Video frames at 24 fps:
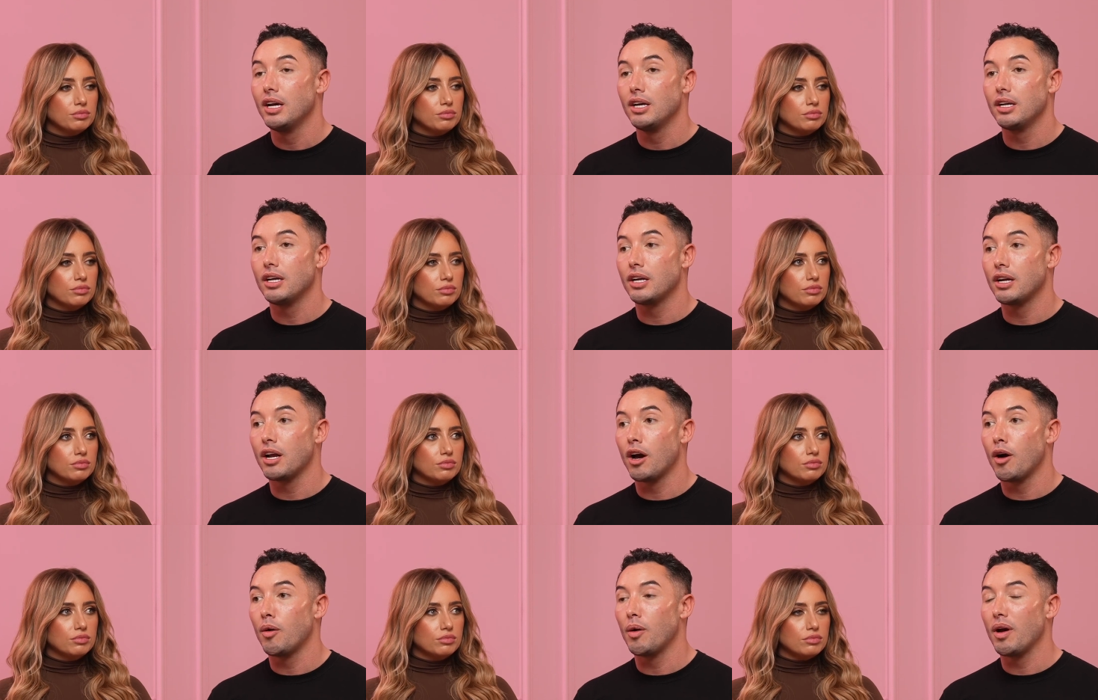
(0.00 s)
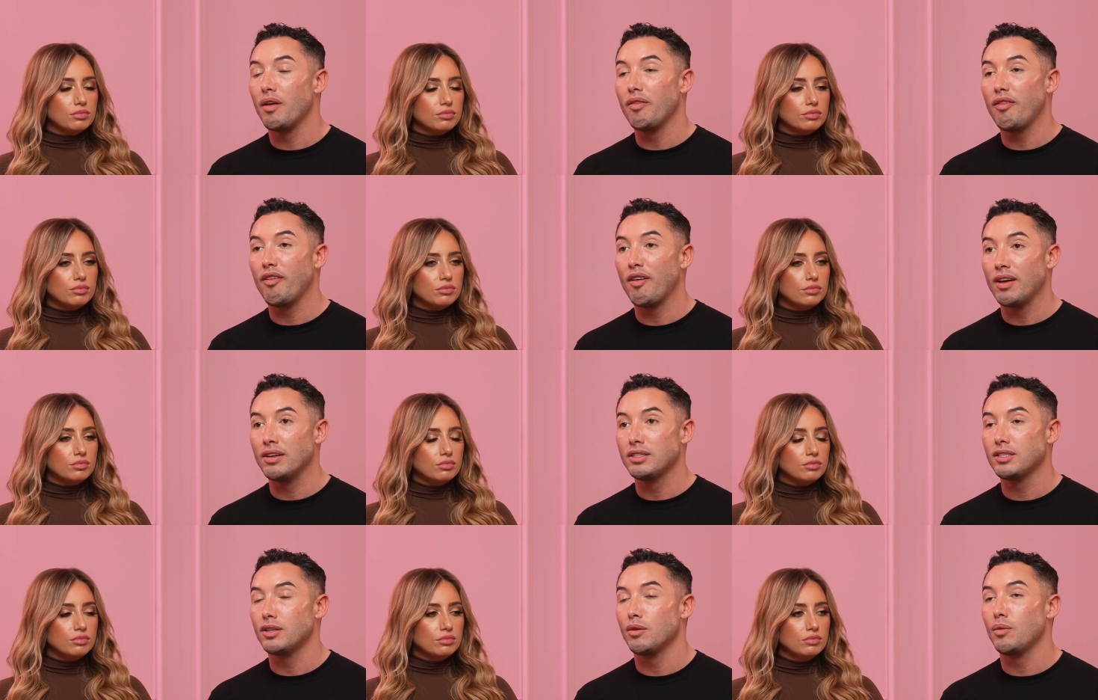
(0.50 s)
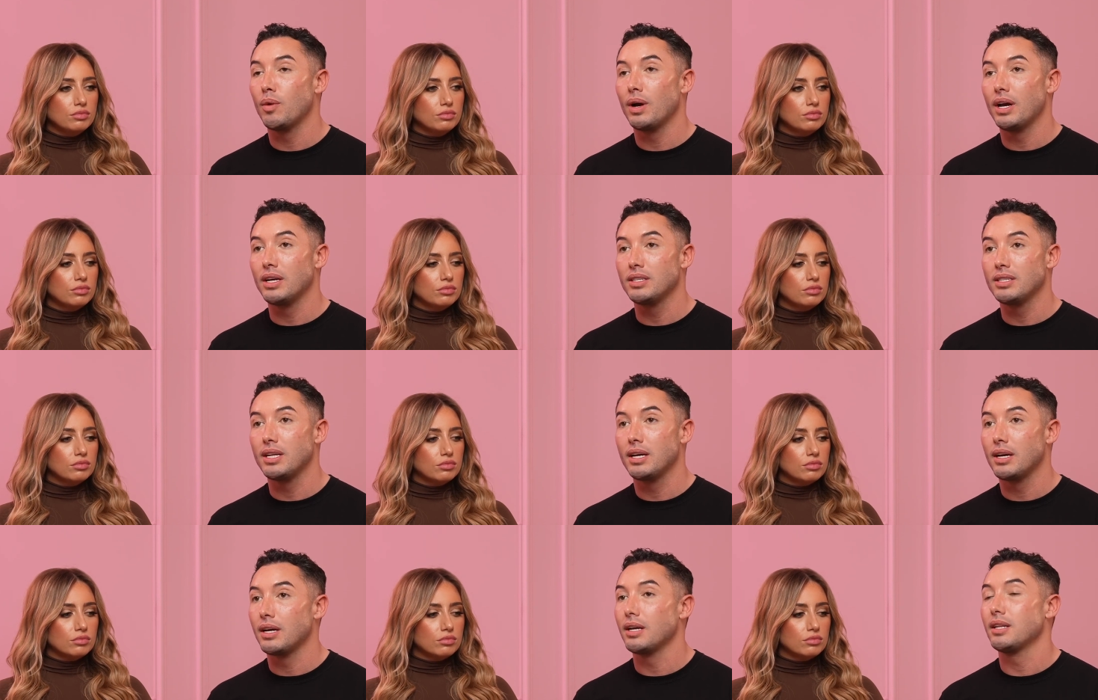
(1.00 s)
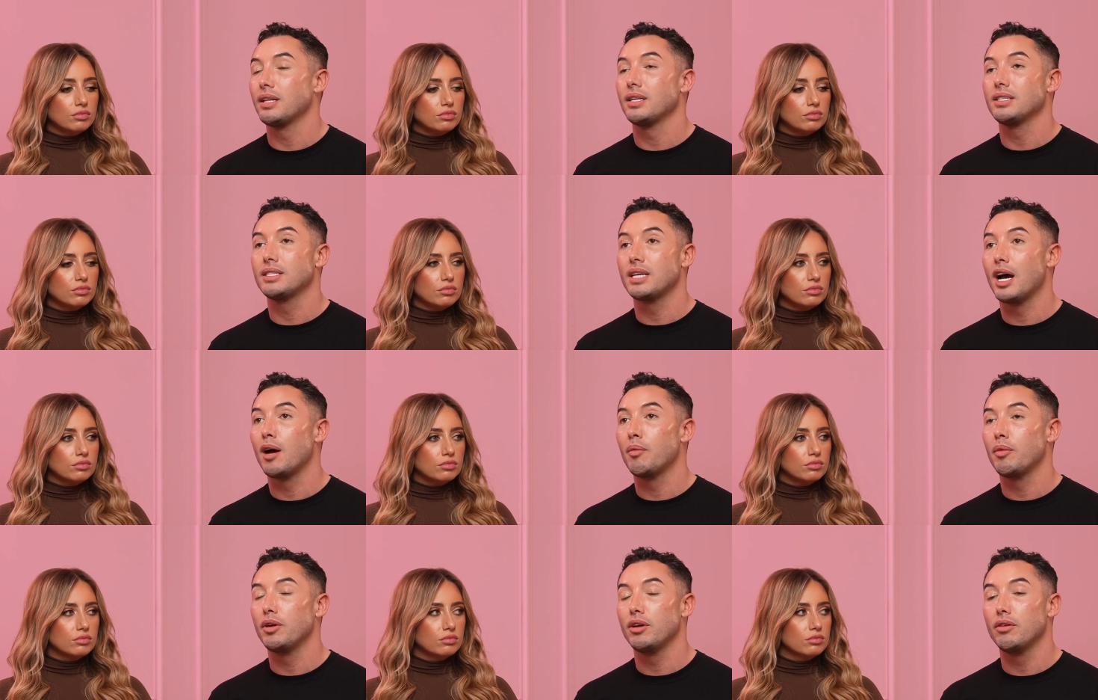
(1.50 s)
Speaker 1: you know, it feels the worst thing at the
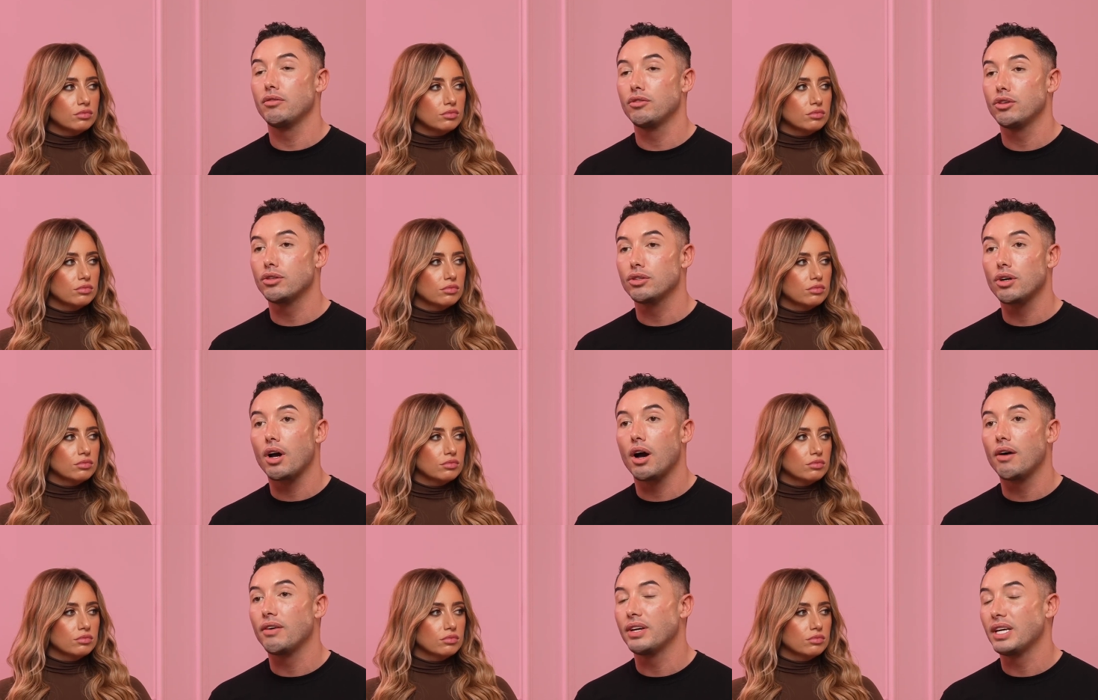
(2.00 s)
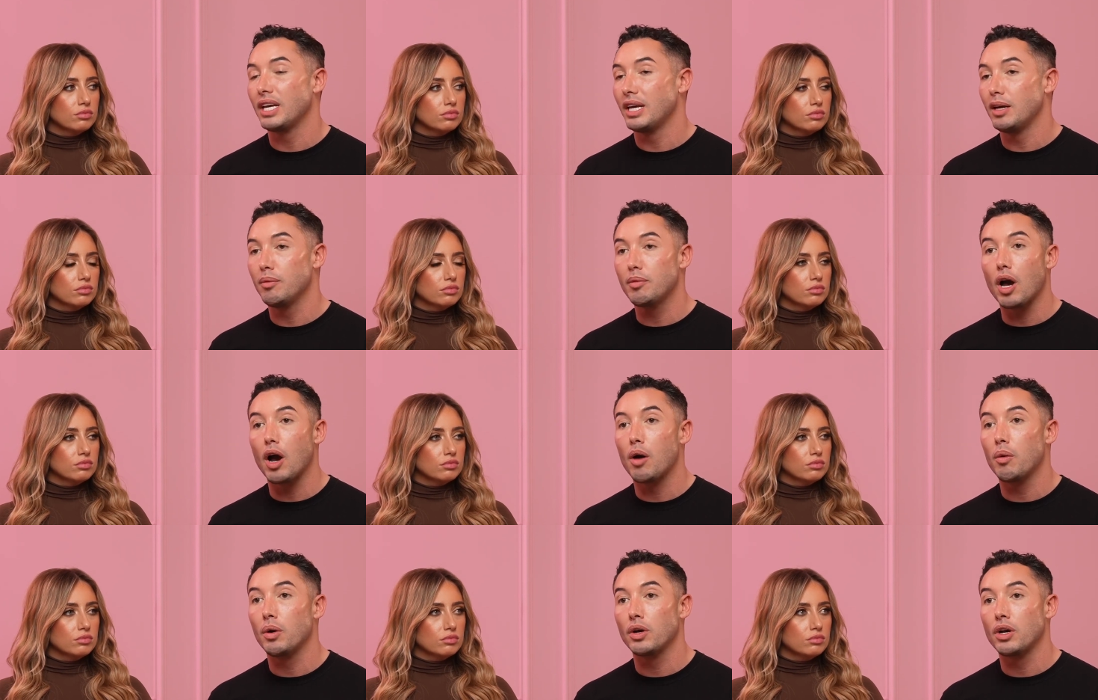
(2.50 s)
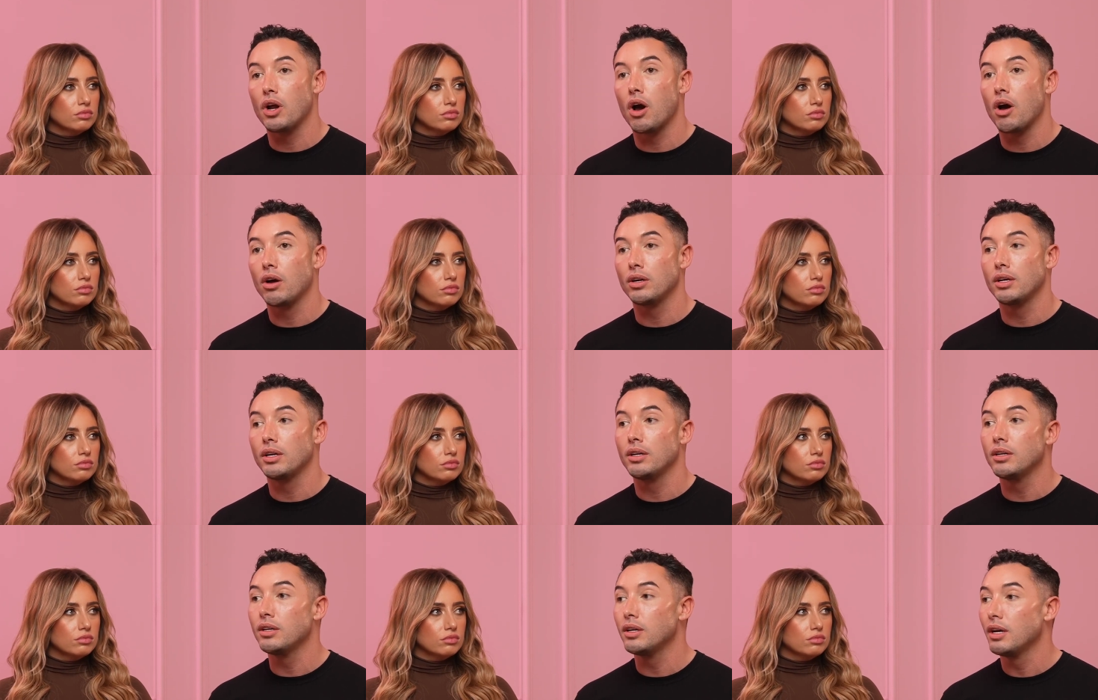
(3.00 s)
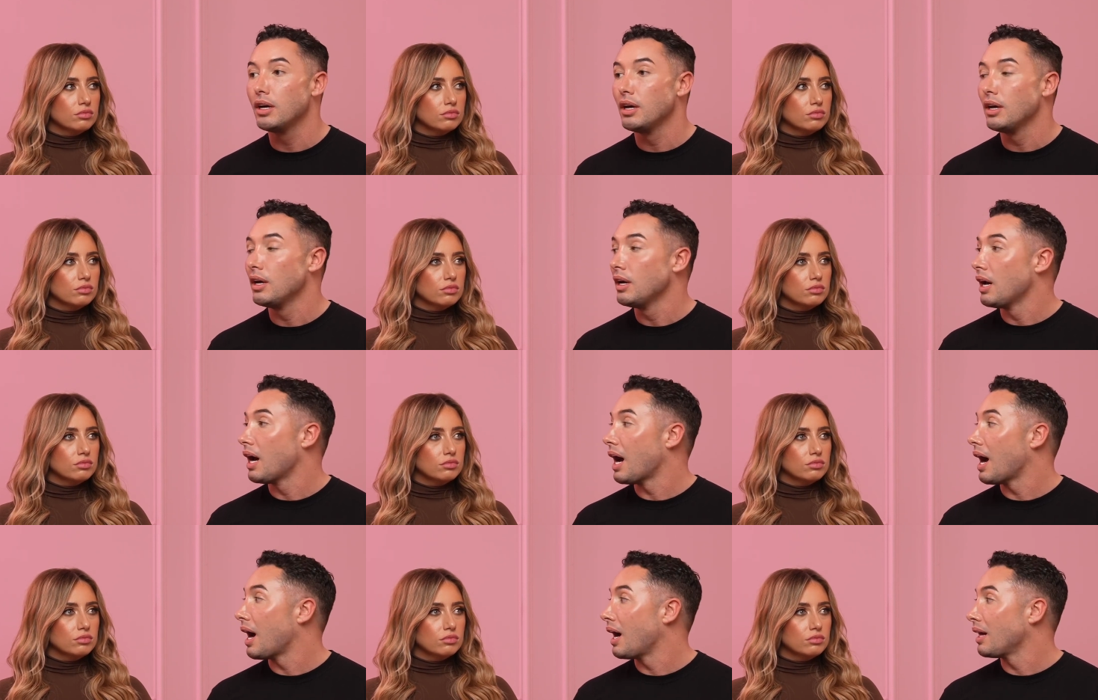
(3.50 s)
time, but you've just got to keep going on and
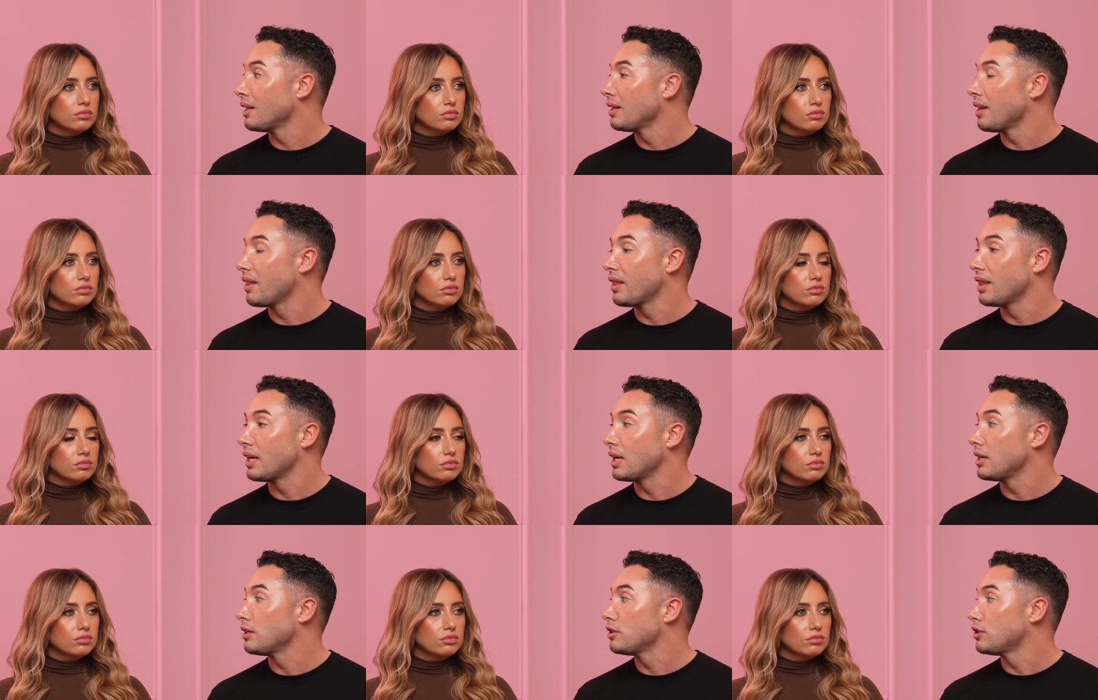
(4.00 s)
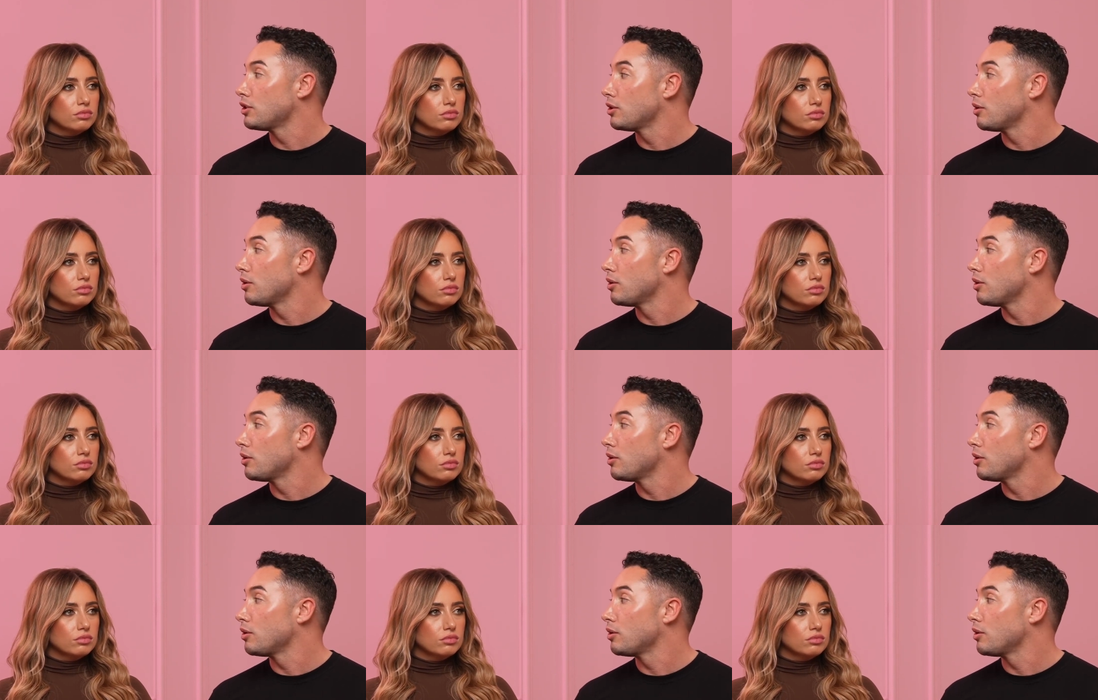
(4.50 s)
and things